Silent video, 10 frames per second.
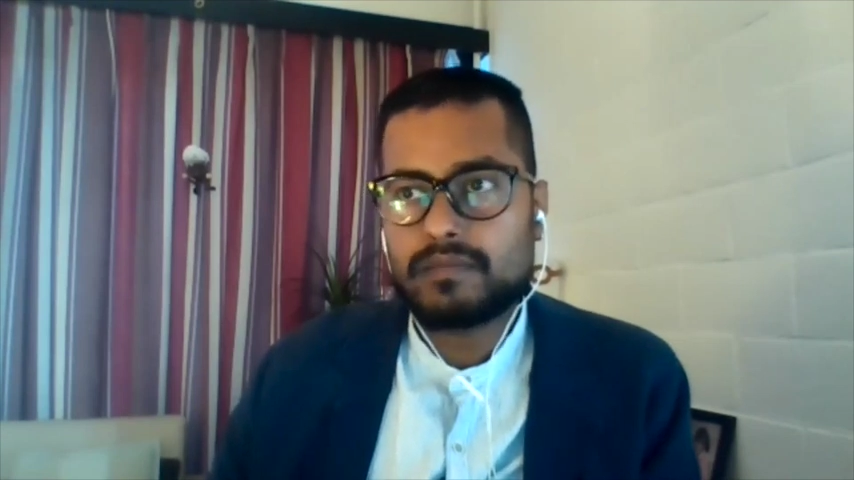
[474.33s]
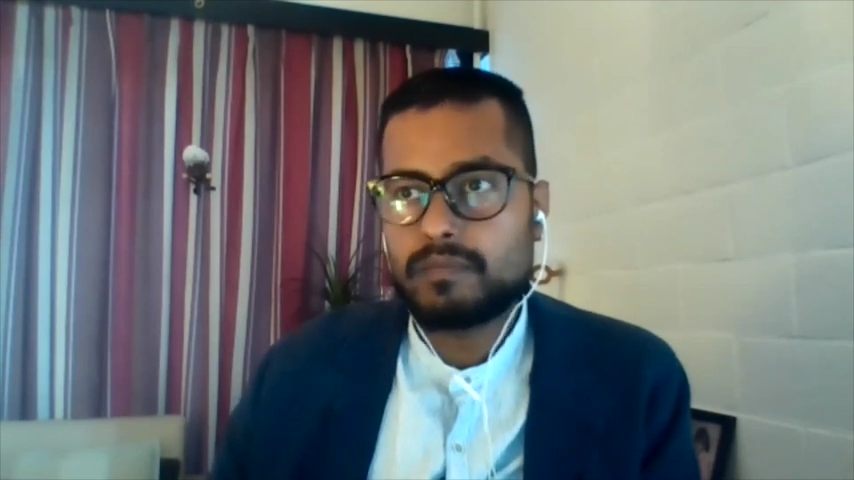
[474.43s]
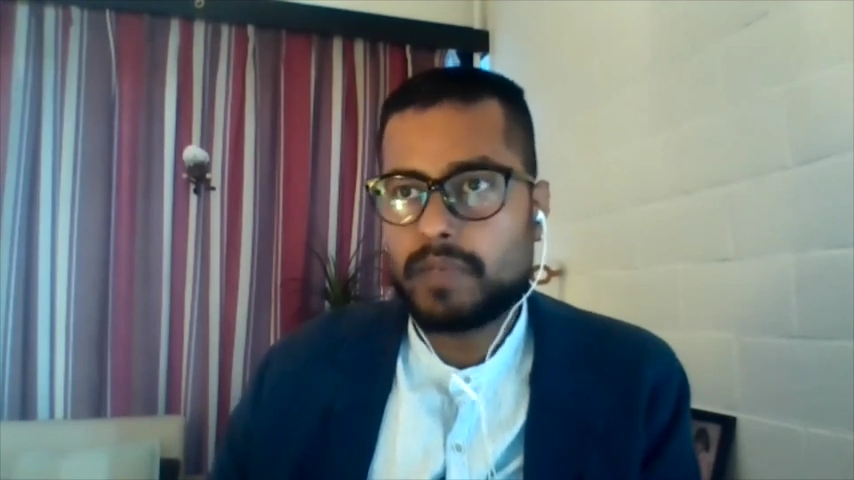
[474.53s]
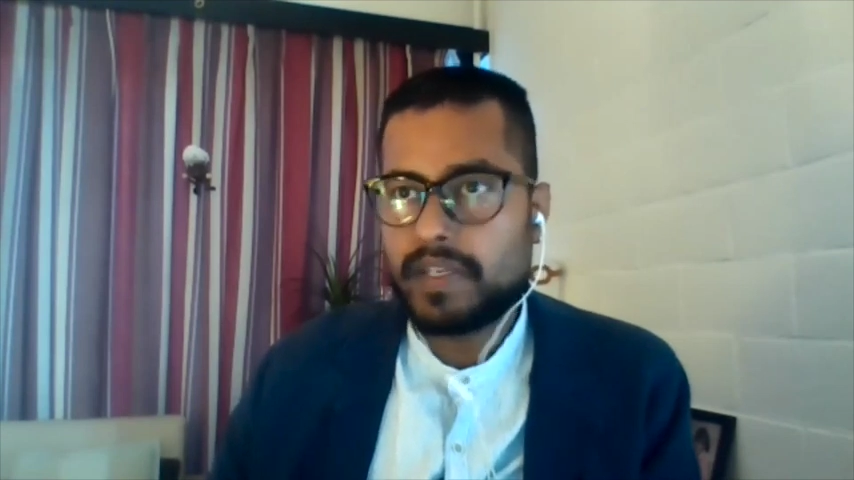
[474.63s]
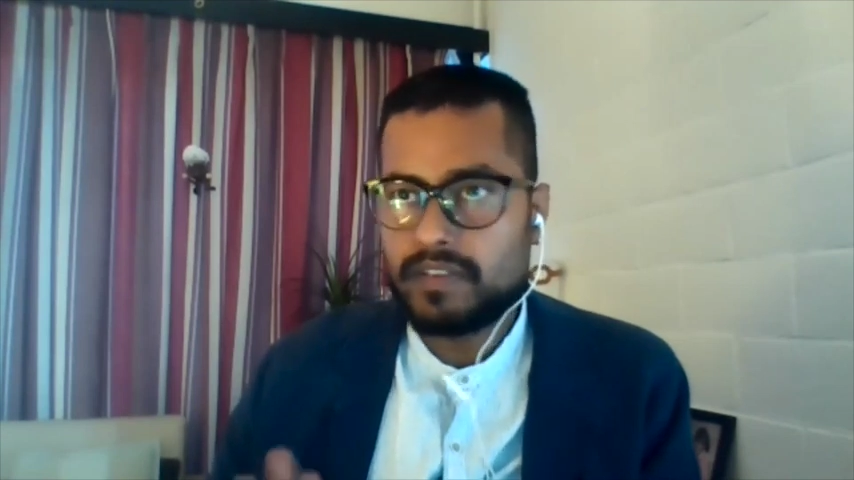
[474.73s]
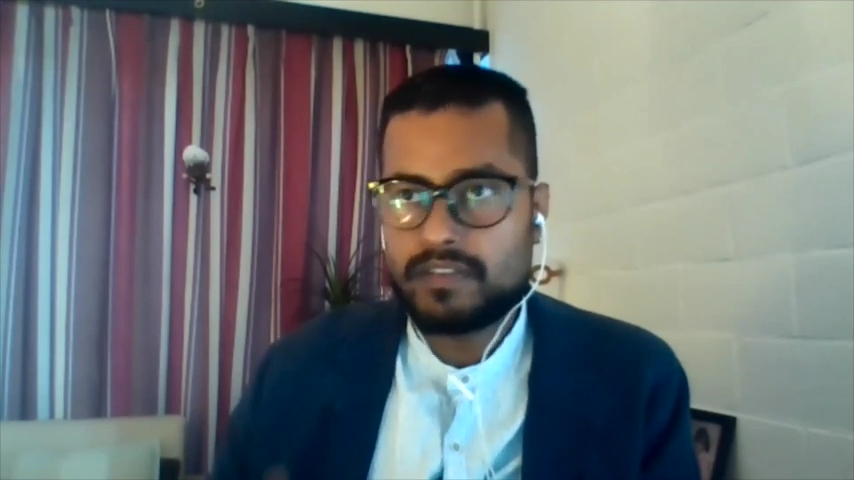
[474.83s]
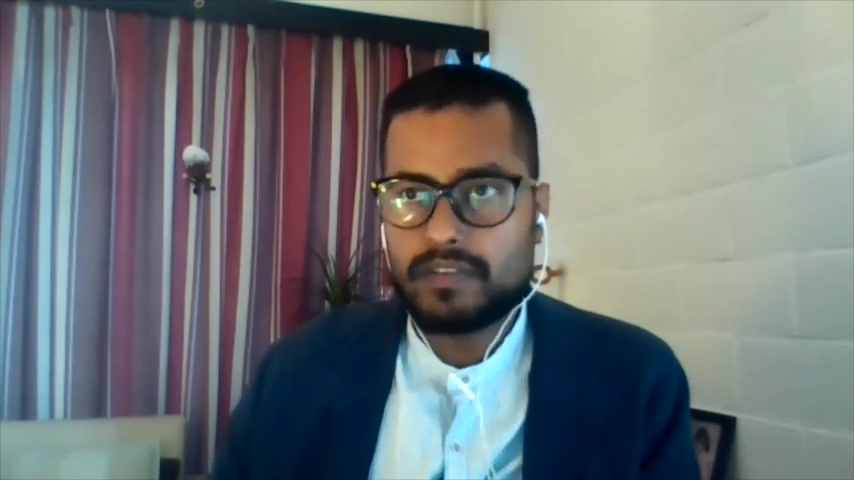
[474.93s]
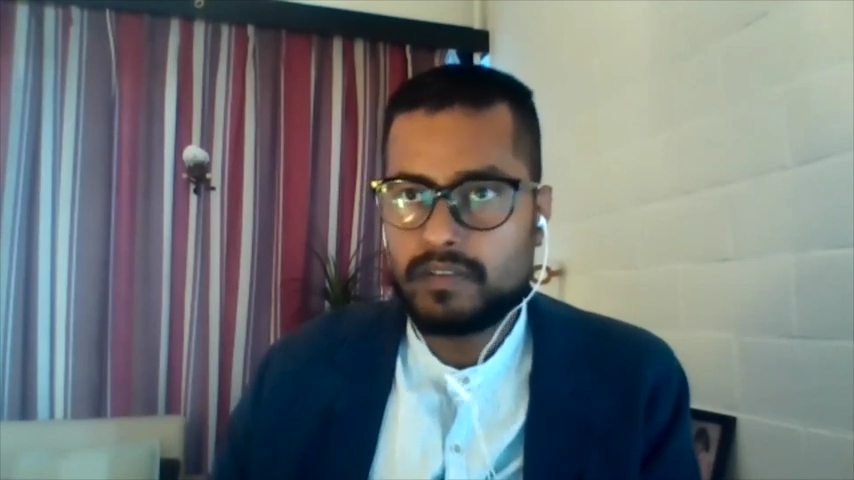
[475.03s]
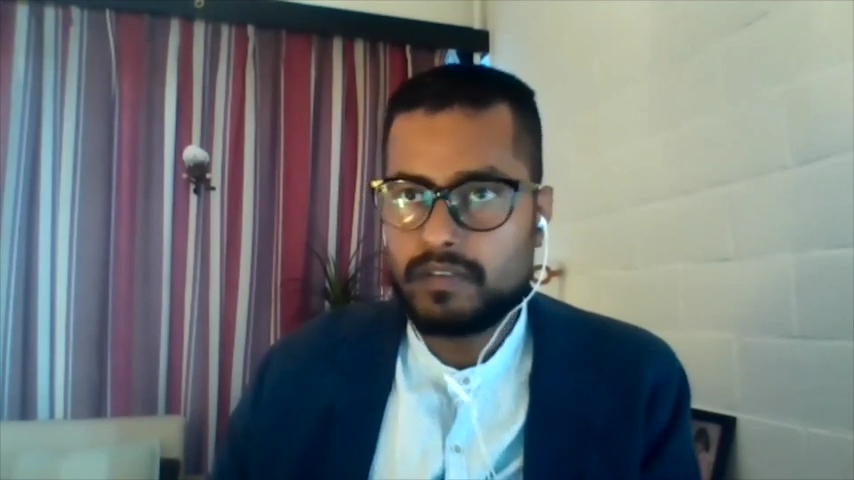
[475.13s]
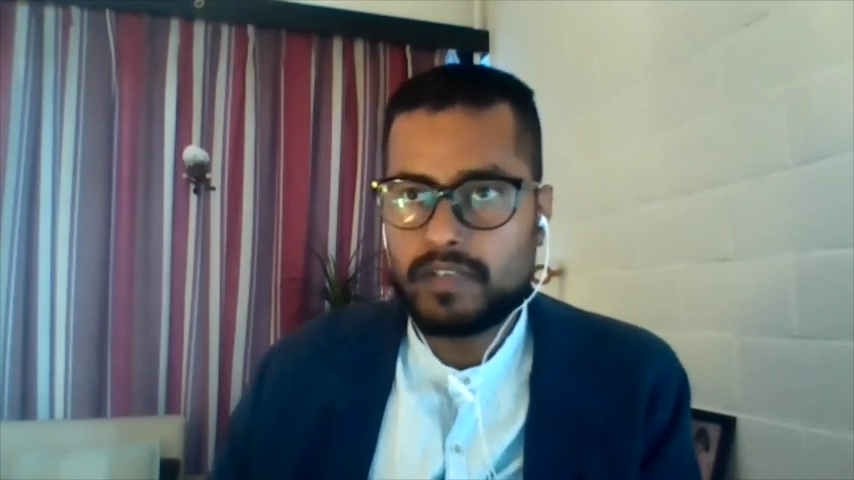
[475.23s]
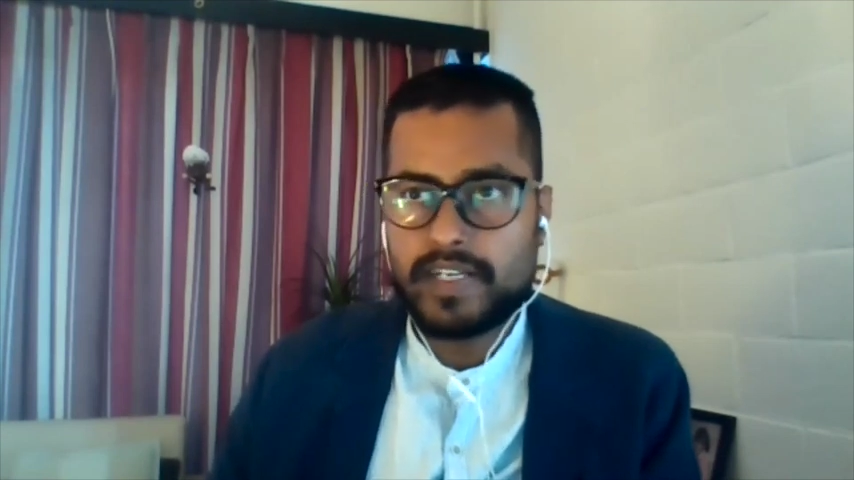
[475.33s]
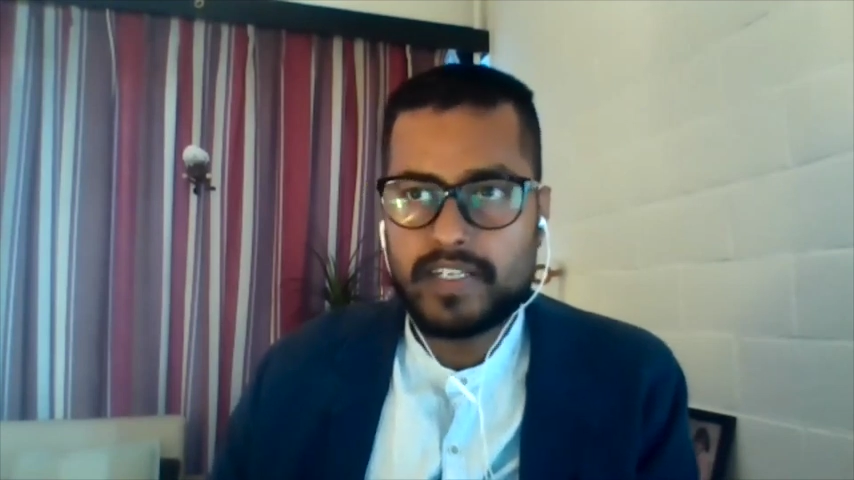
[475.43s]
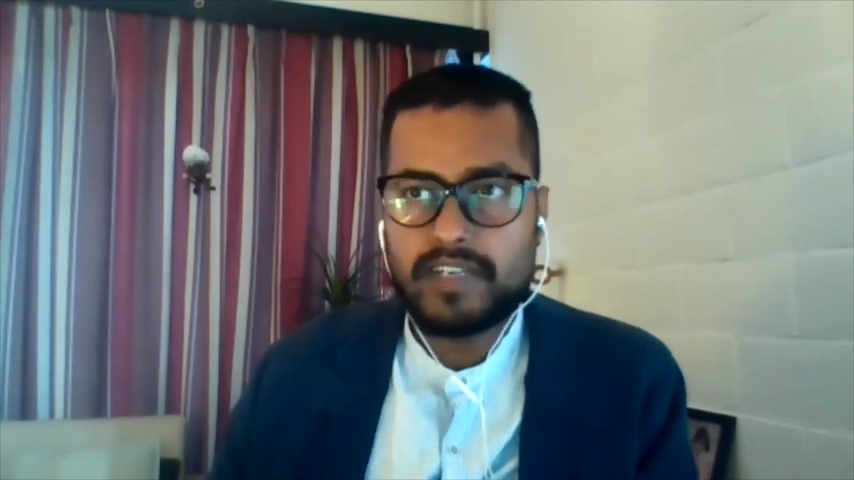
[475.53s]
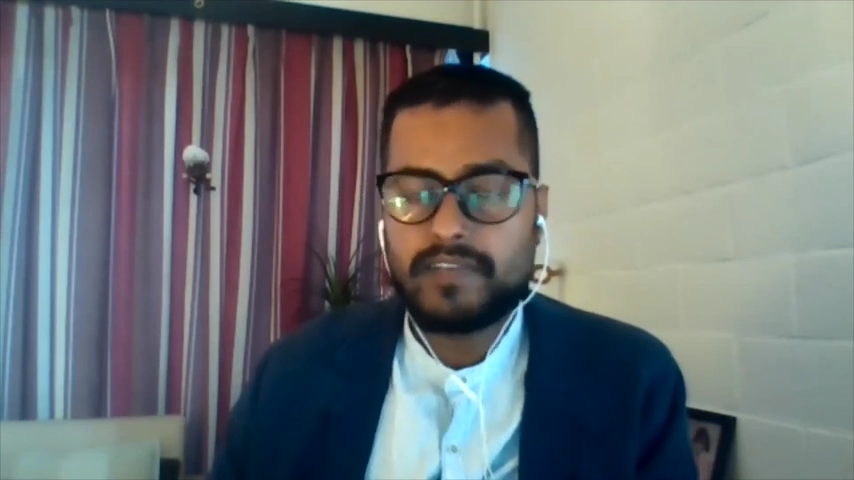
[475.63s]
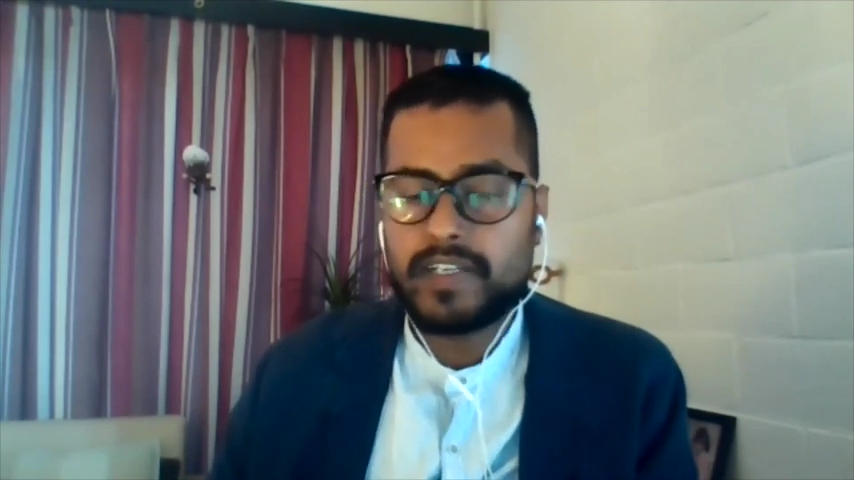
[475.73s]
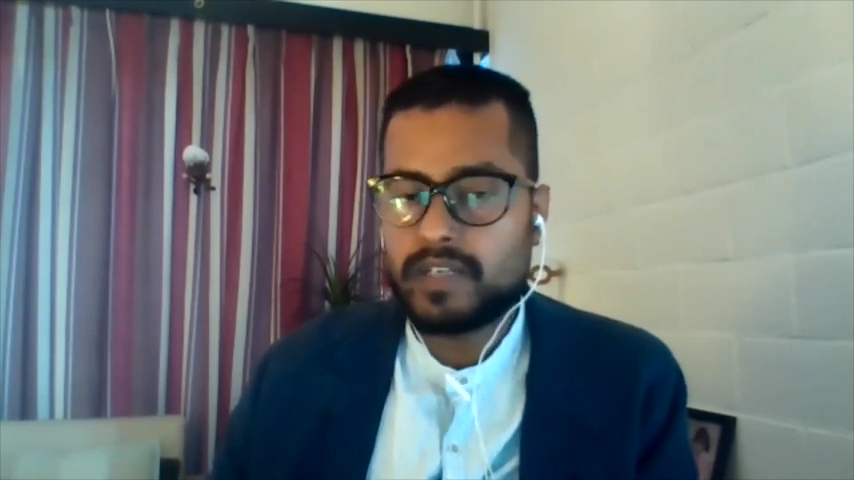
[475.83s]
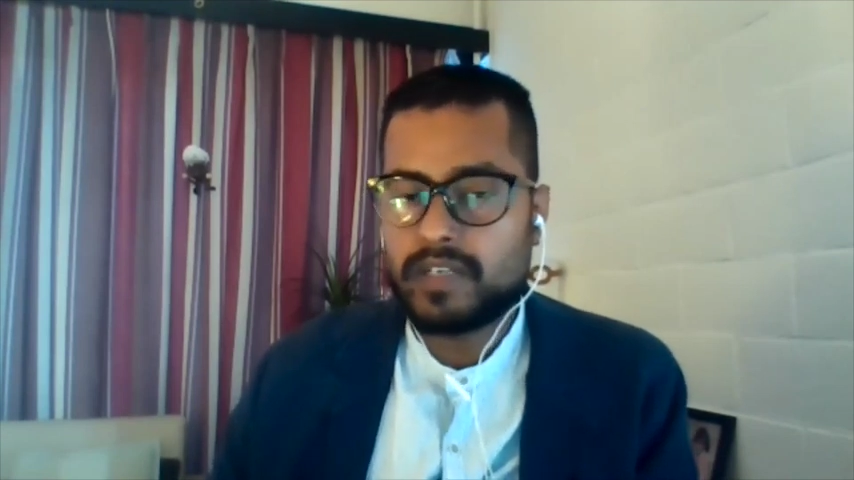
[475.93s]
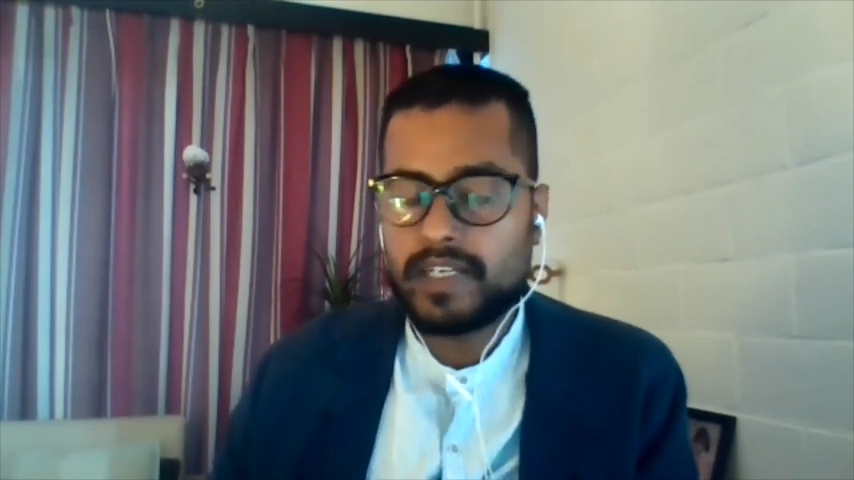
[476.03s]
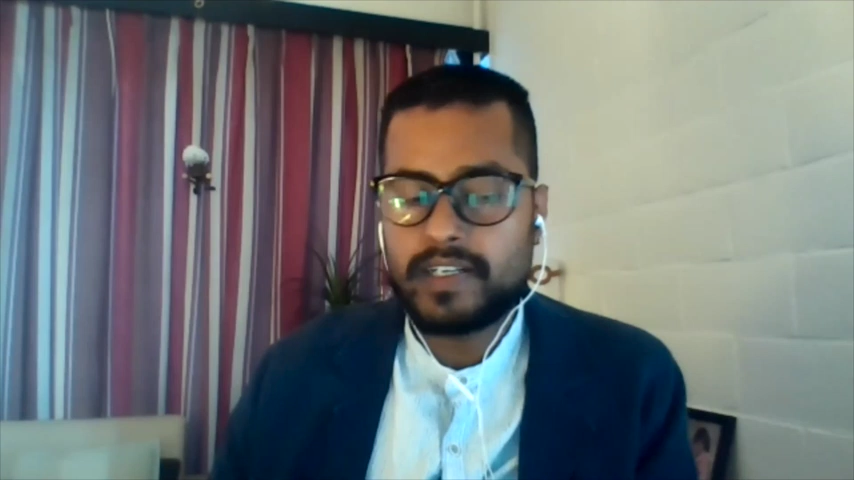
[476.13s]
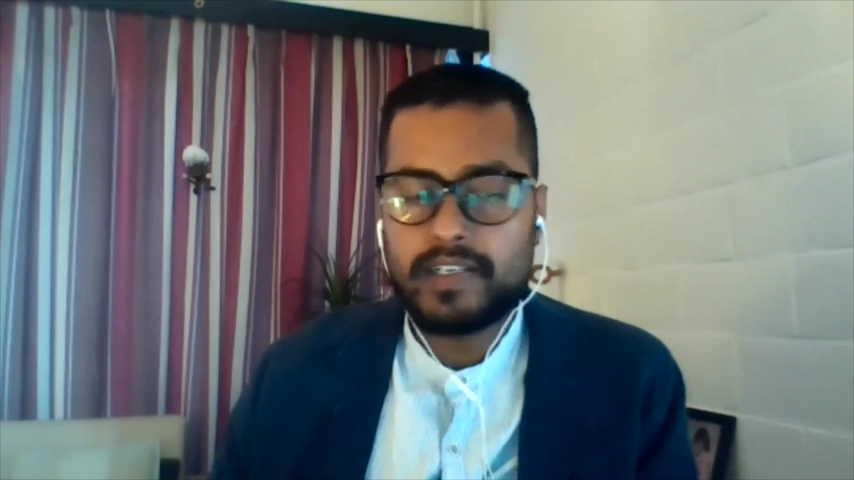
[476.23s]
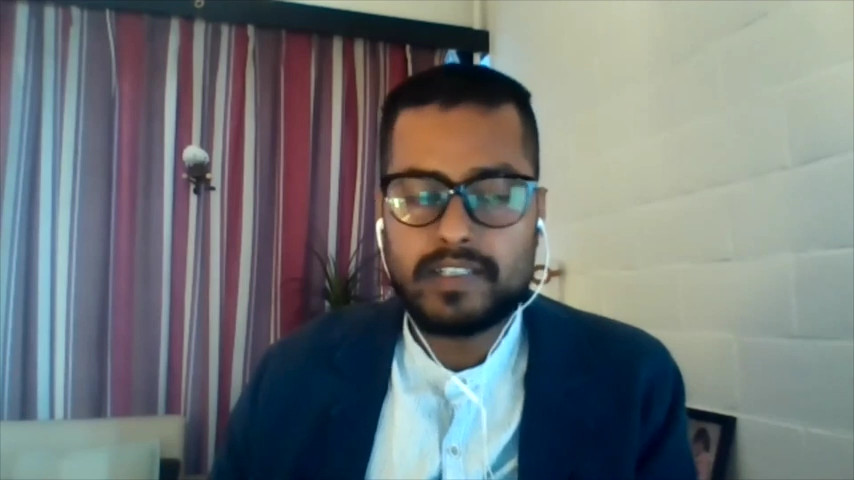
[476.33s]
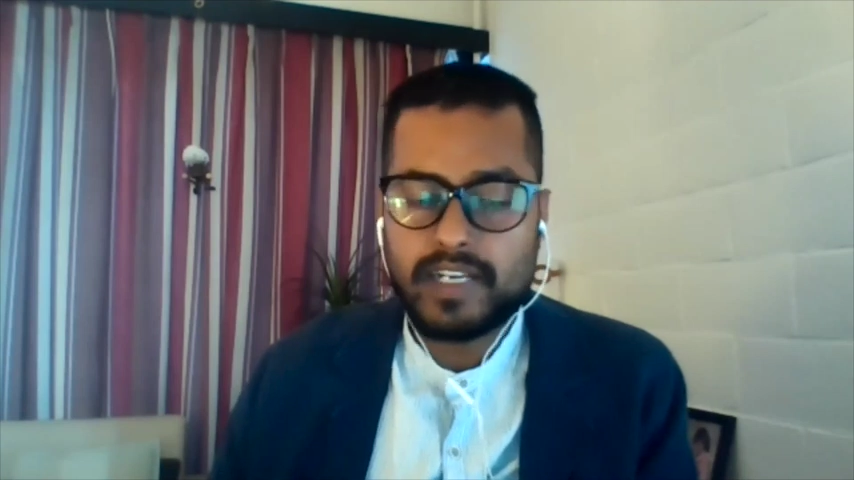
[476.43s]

please identify your candidates,